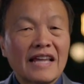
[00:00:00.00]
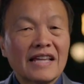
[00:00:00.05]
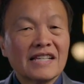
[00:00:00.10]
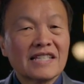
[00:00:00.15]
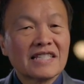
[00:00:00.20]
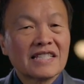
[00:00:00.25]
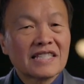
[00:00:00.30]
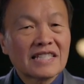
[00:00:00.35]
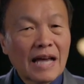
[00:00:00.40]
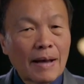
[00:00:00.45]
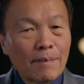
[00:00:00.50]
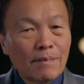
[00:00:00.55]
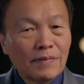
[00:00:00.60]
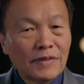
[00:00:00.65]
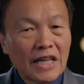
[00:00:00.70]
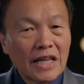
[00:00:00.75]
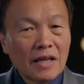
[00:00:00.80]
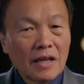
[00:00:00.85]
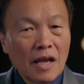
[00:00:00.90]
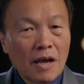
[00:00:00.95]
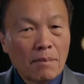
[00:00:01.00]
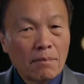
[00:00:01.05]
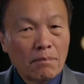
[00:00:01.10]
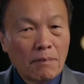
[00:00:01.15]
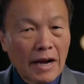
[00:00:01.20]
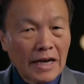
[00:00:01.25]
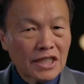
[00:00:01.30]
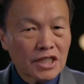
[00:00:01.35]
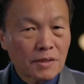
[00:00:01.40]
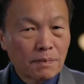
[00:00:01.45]
is something
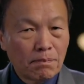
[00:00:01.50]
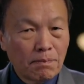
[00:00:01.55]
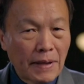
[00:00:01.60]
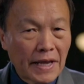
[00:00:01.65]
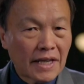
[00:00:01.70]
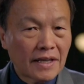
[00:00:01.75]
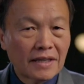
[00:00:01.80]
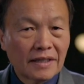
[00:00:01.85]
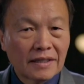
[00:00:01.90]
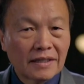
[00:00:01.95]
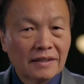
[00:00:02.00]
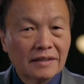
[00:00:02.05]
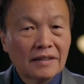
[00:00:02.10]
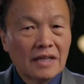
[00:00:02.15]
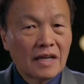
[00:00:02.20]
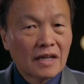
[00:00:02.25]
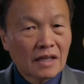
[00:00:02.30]
much bigger,